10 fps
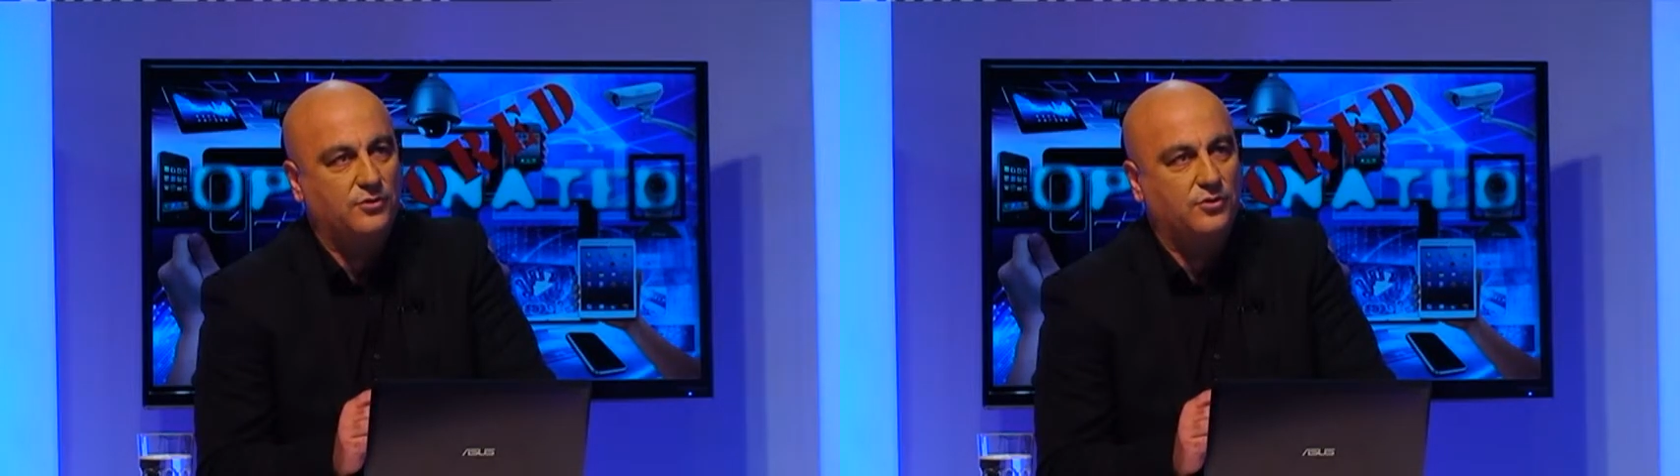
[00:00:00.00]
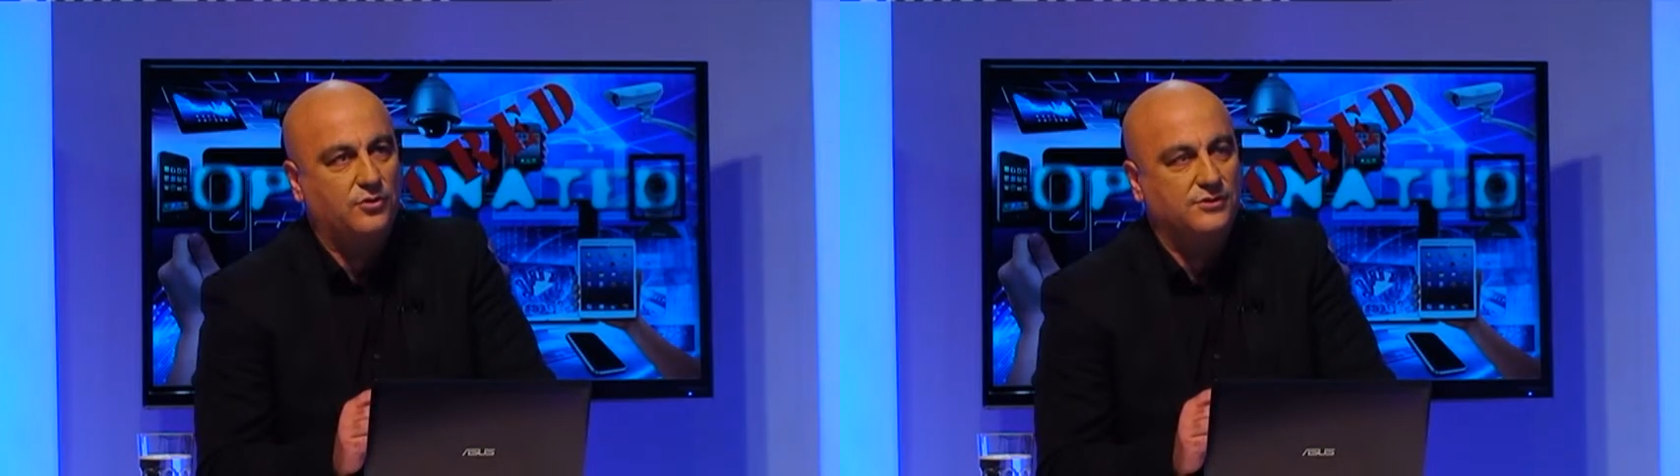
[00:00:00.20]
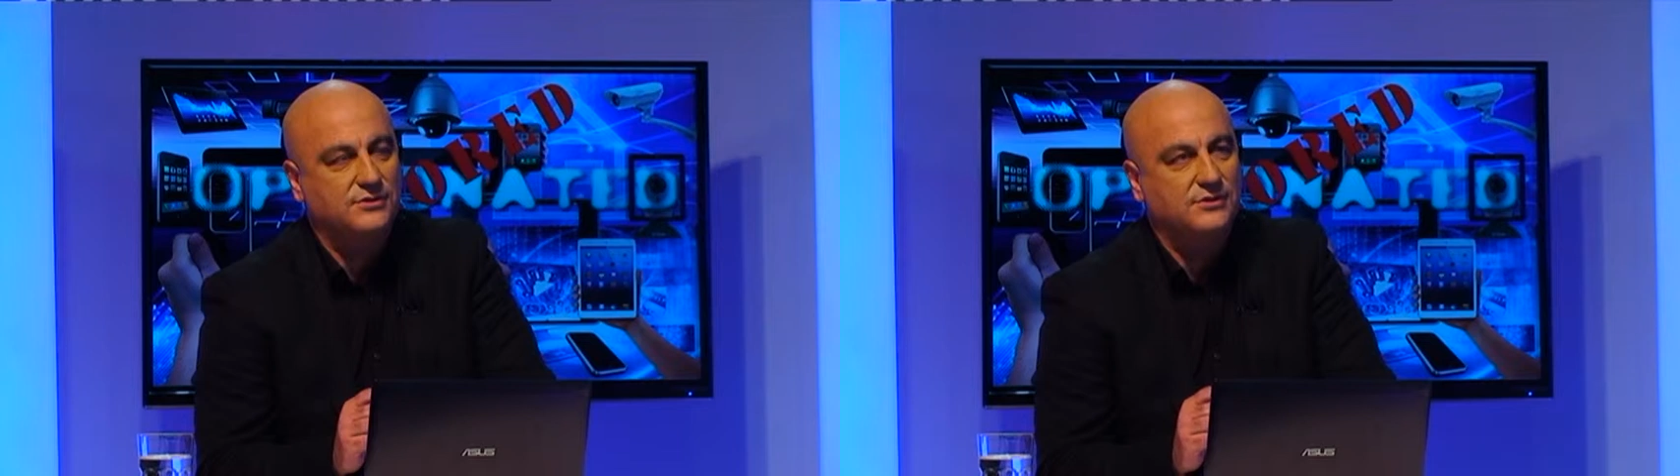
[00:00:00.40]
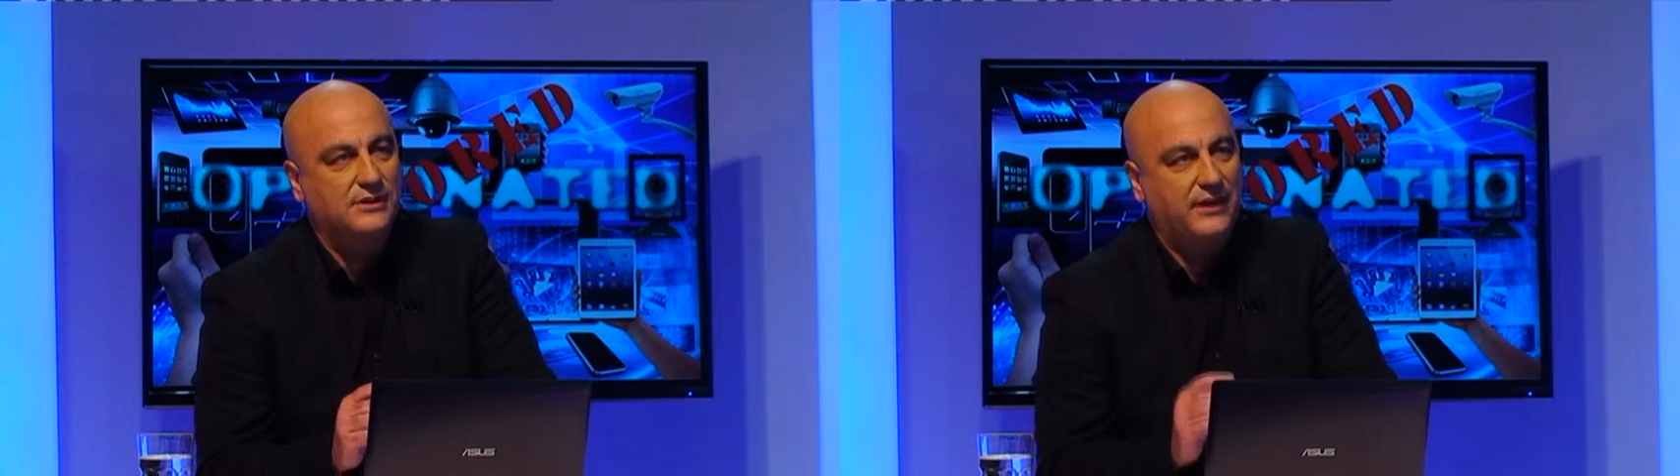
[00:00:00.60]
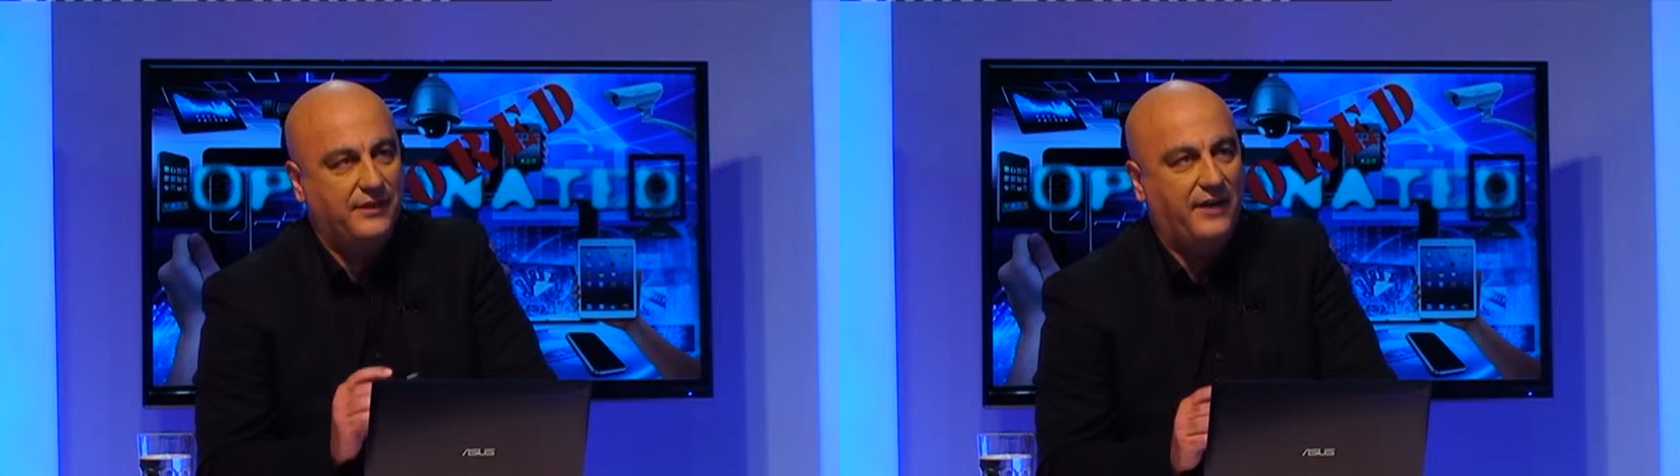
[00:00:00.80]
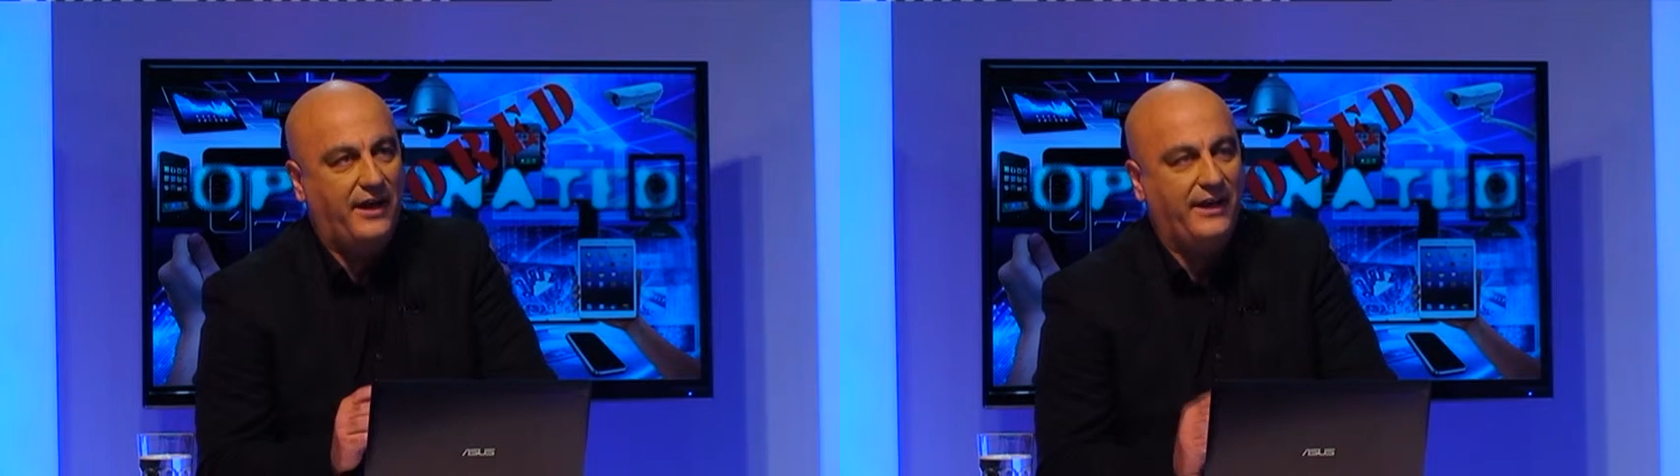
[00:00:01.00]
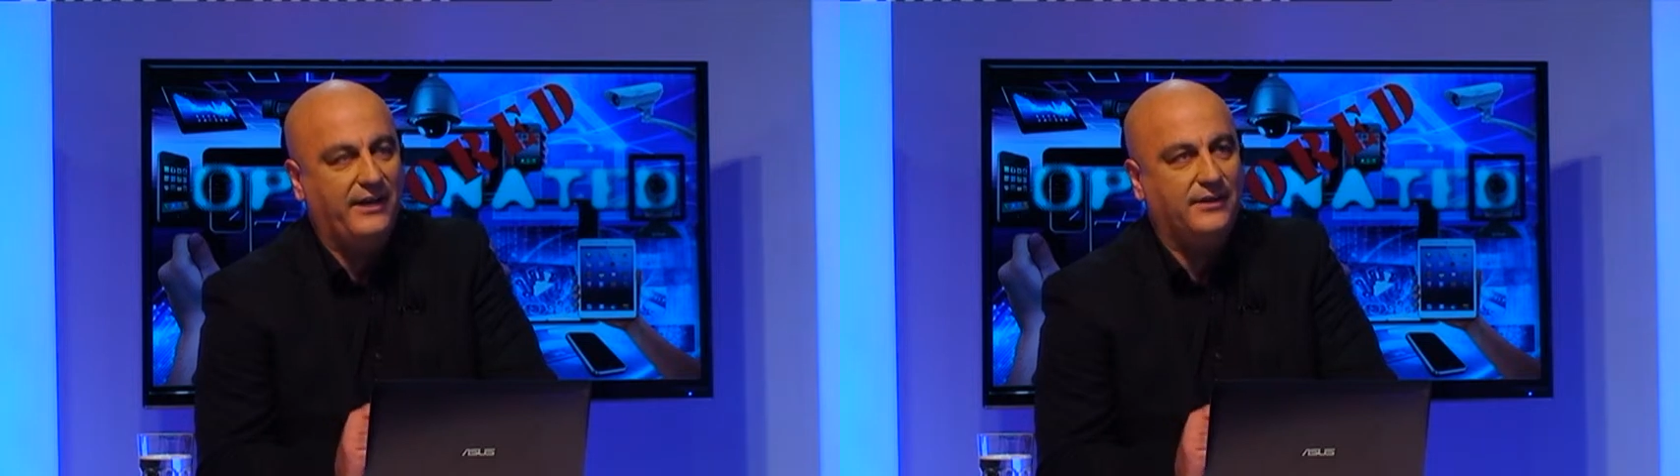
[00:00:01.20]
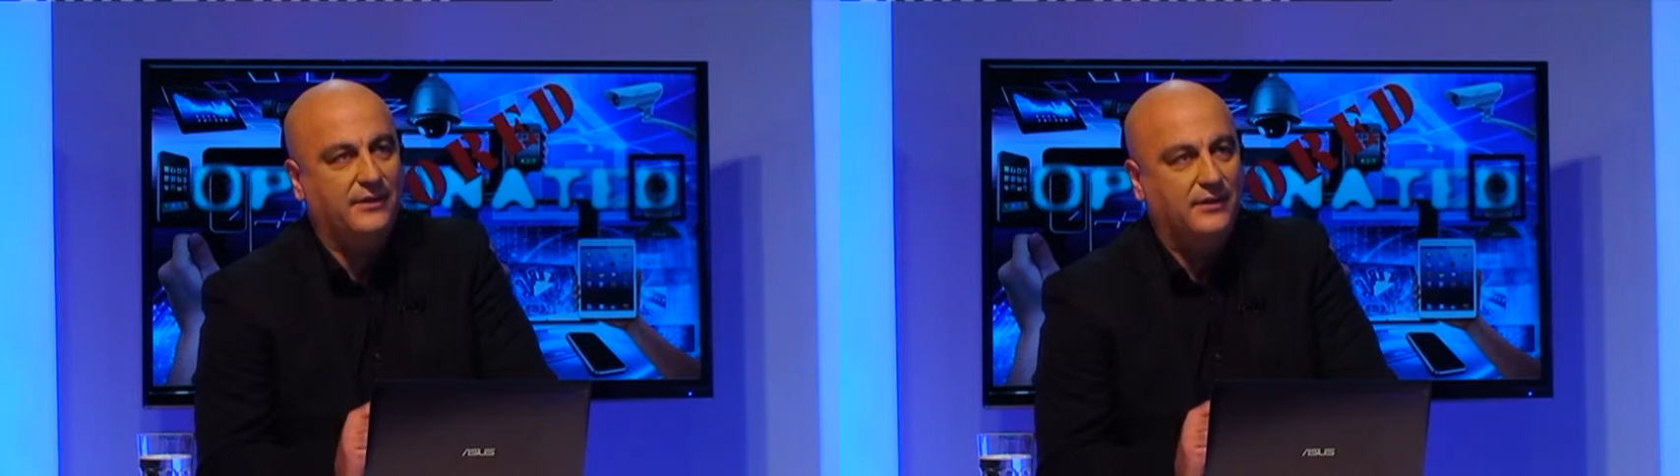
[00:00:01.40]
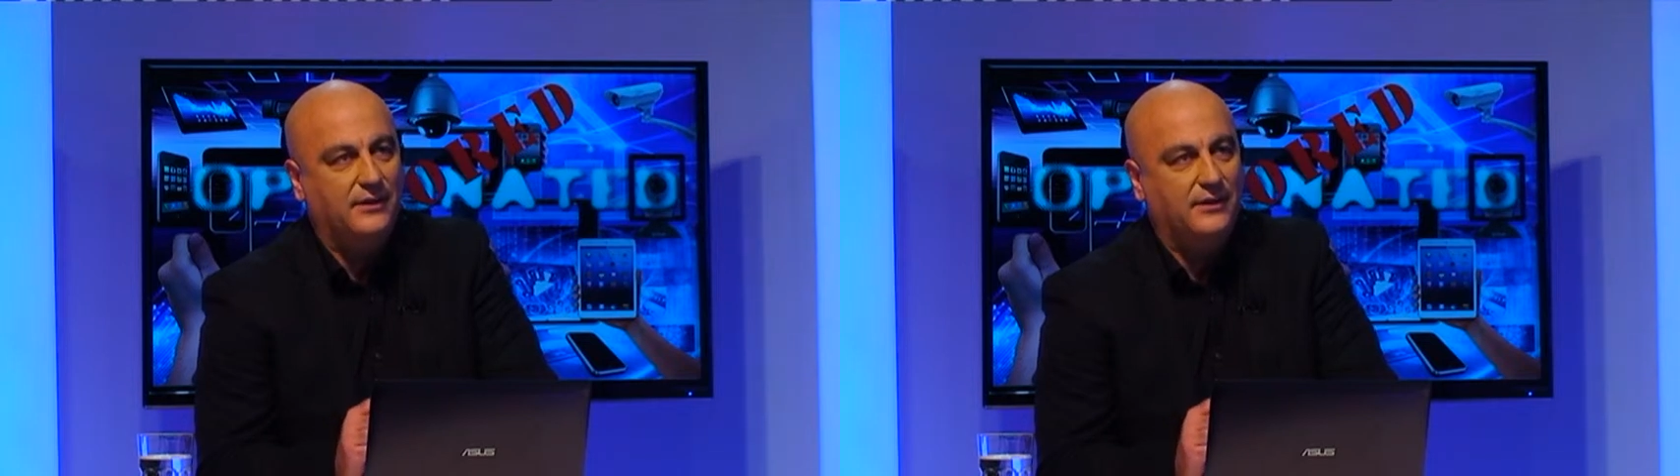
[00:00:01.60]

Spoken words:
courts in The Hague.